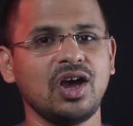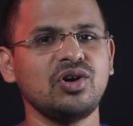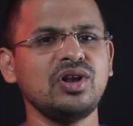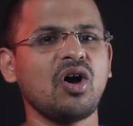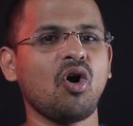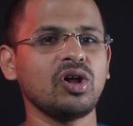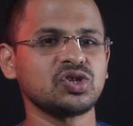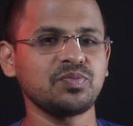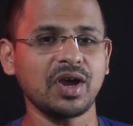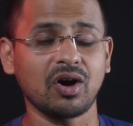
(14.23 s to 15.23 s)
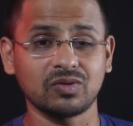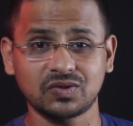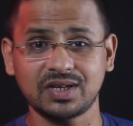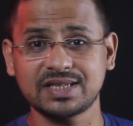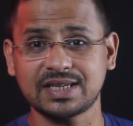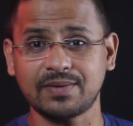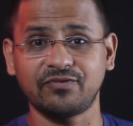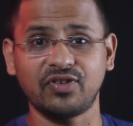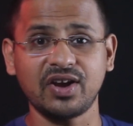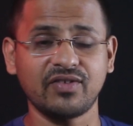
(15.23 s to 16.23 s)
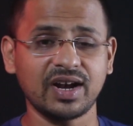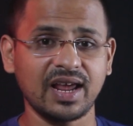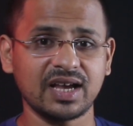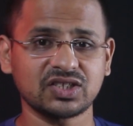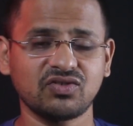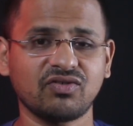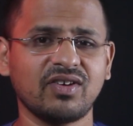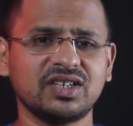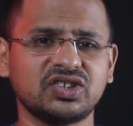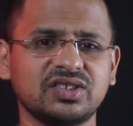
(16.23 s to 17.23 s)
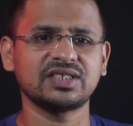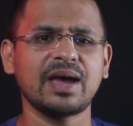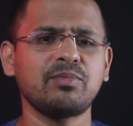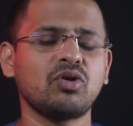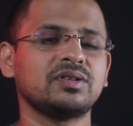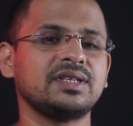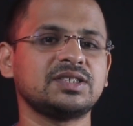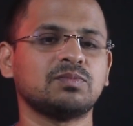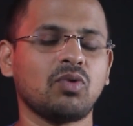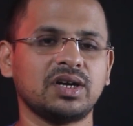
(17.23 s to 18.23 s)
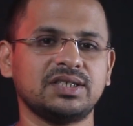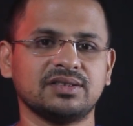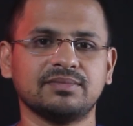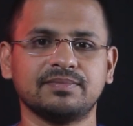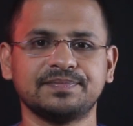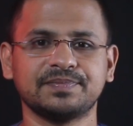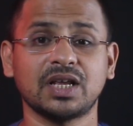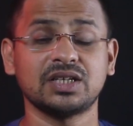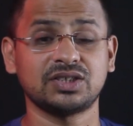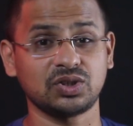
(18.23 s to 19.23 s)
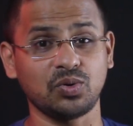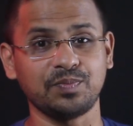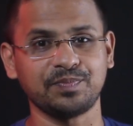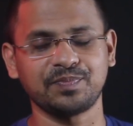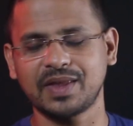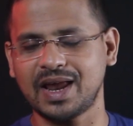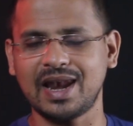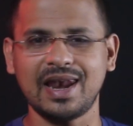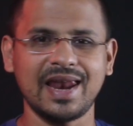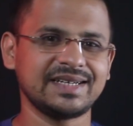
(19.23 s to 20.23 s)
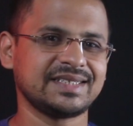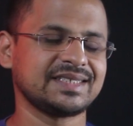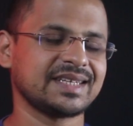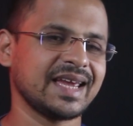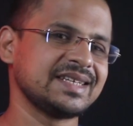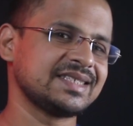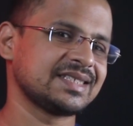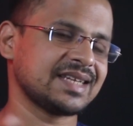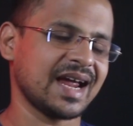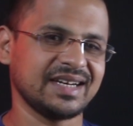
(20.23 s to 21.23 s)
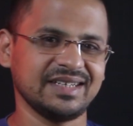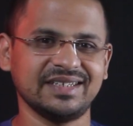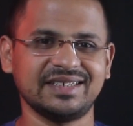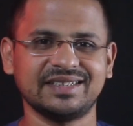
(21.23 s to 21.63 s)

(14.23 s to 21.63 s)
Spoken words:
We'll also be answering some frequently asked questions about this monitor. So, let's get started.